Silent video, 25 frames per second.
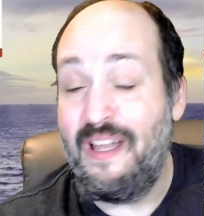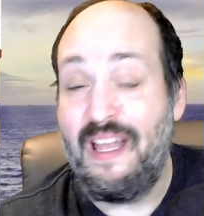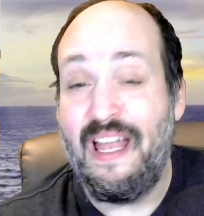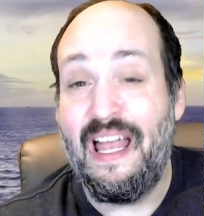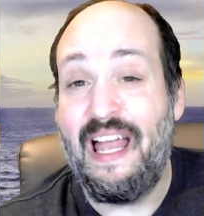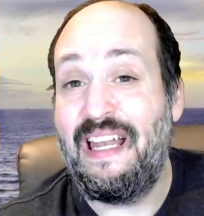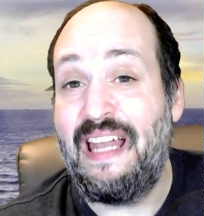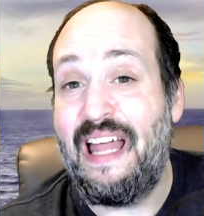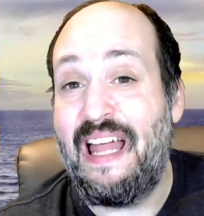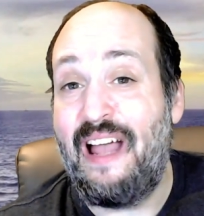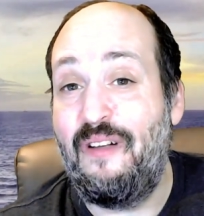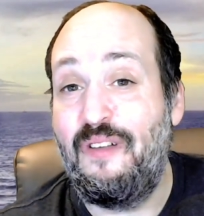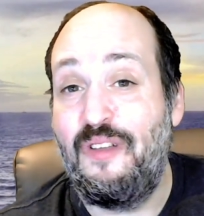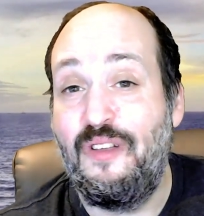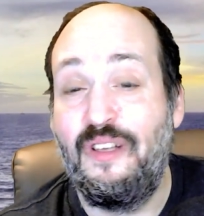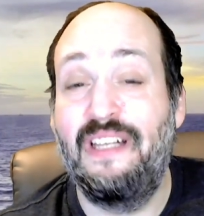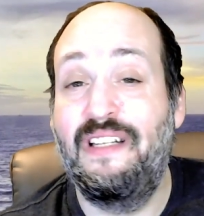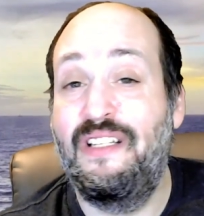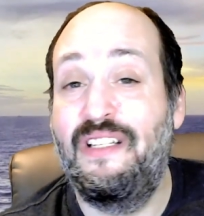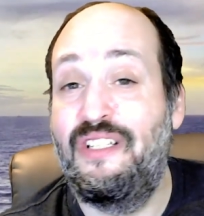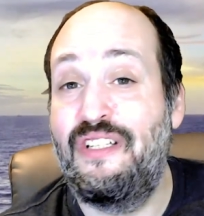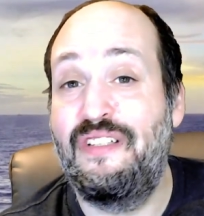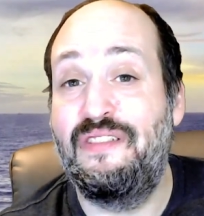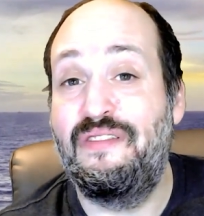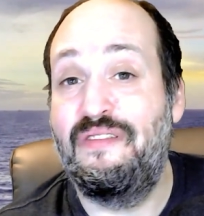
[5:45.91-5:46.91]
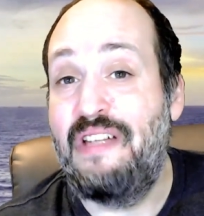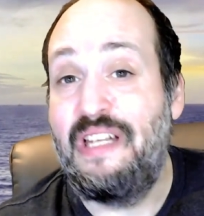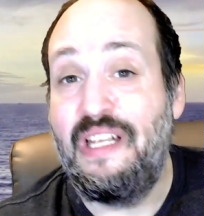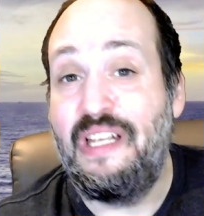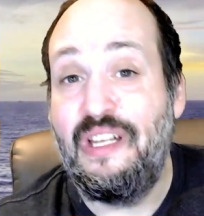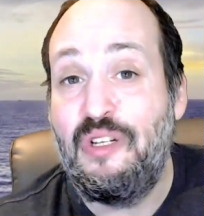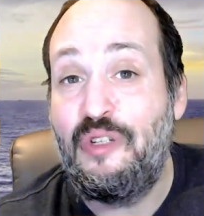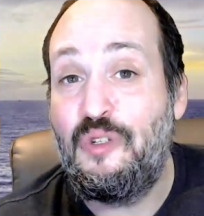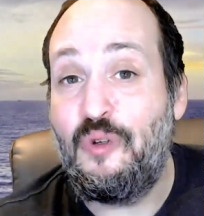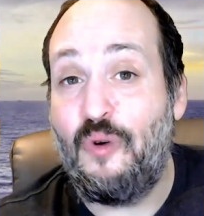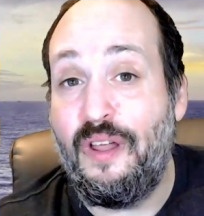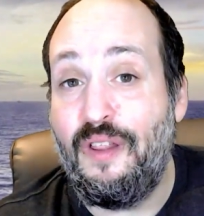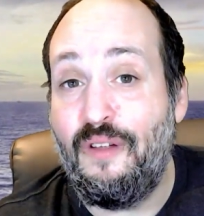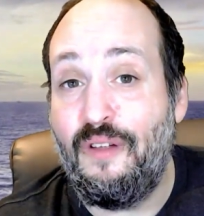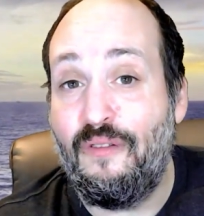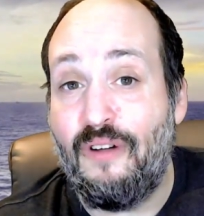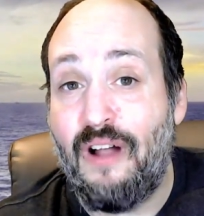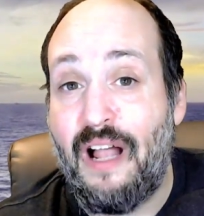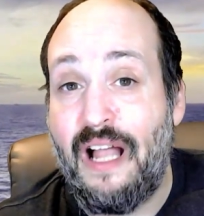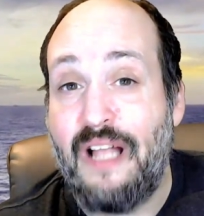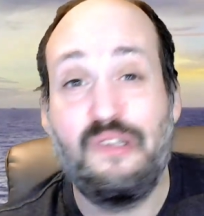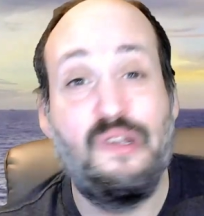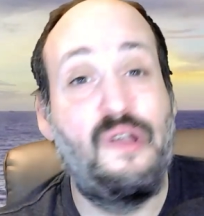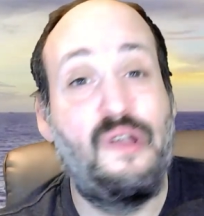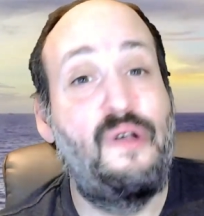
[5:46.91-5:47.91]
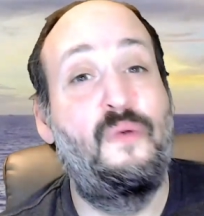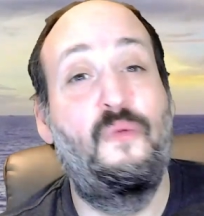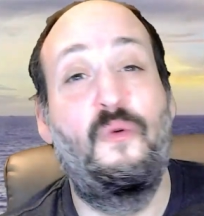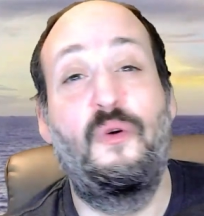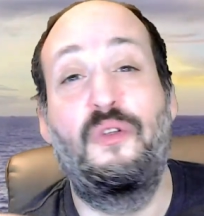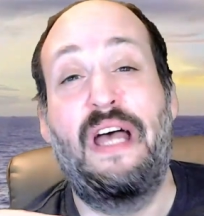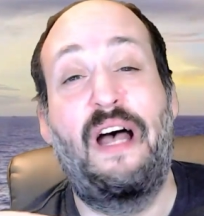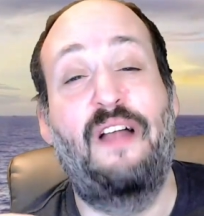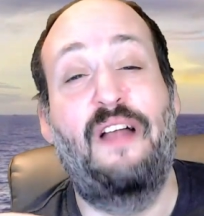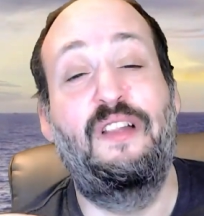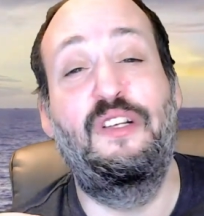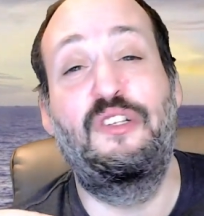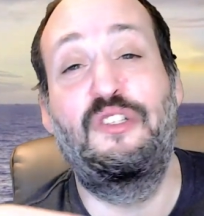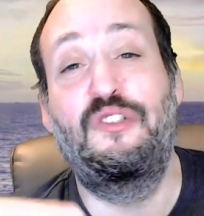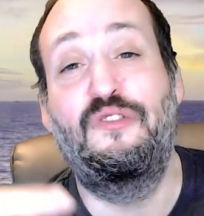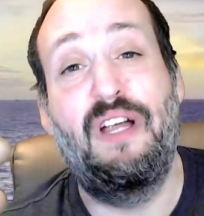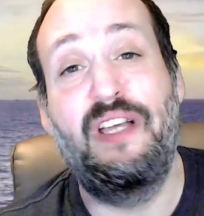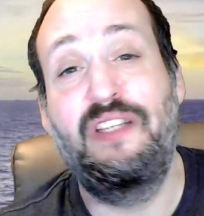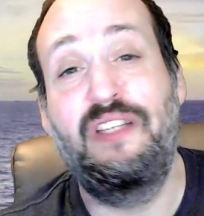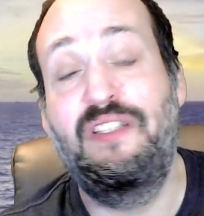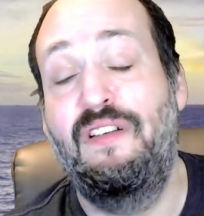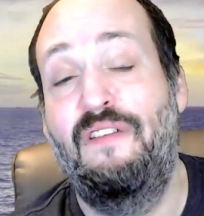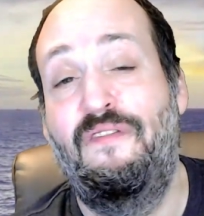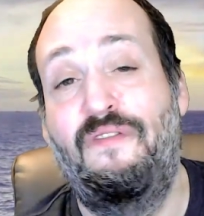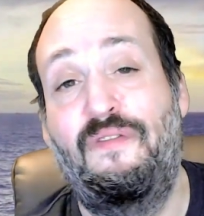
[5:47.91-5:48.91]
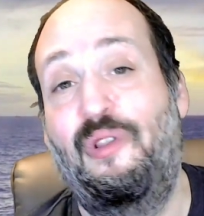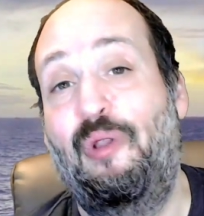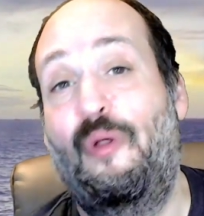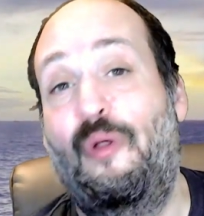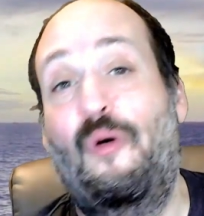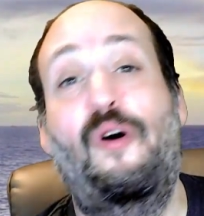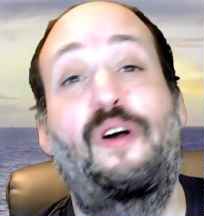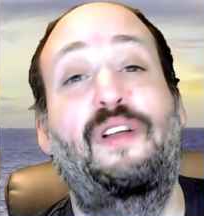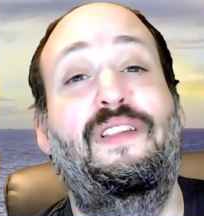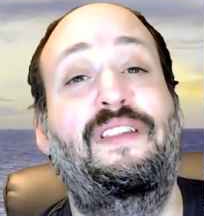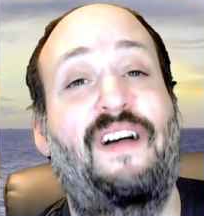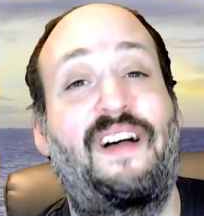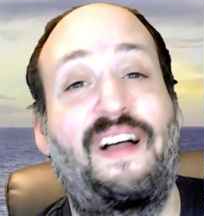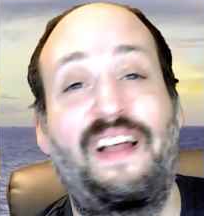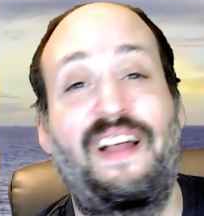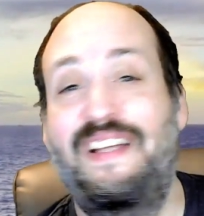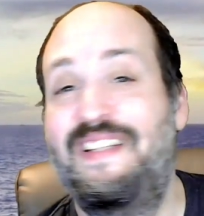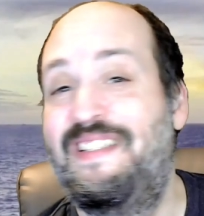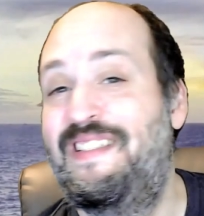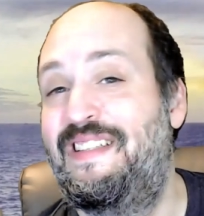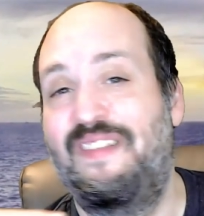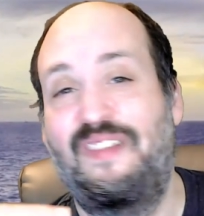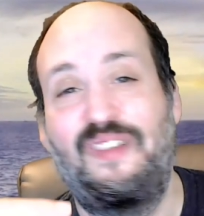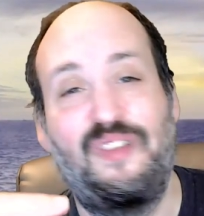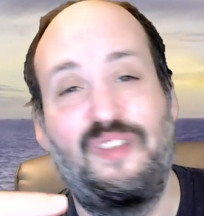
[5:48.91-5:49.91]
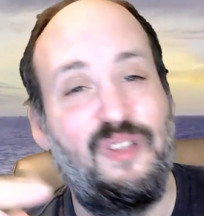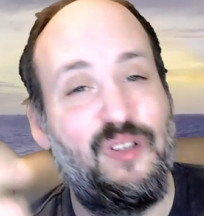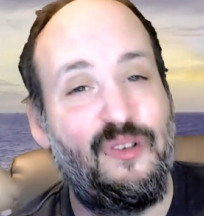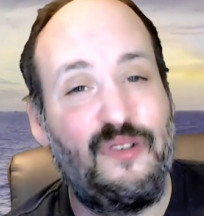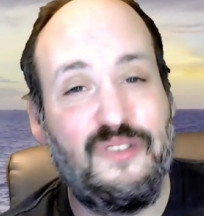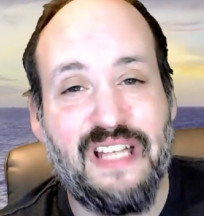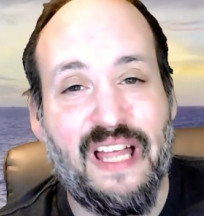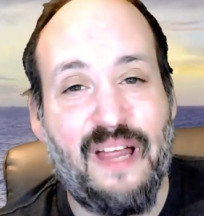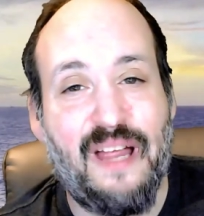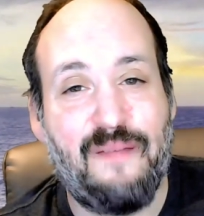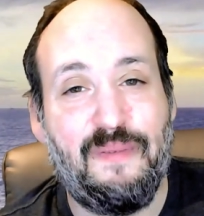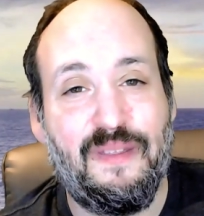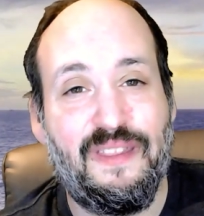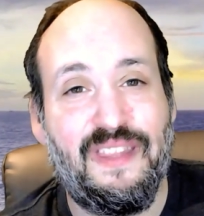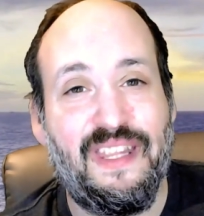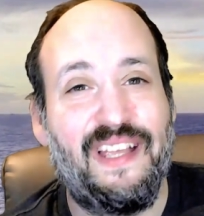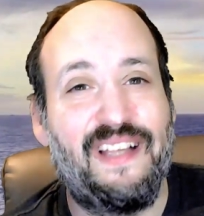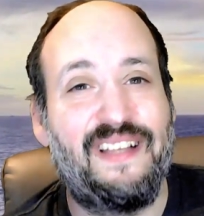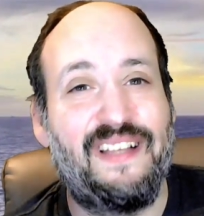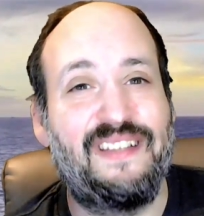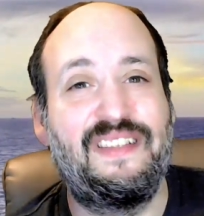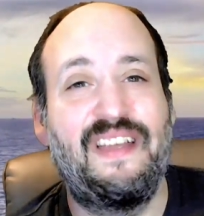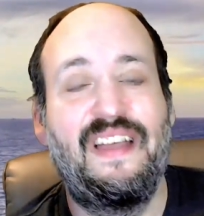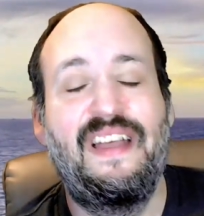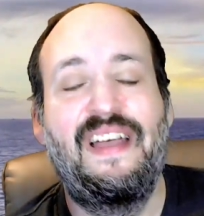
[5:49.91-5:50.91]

And now you can just enjoy the rides without the stress of long lines, those type of things.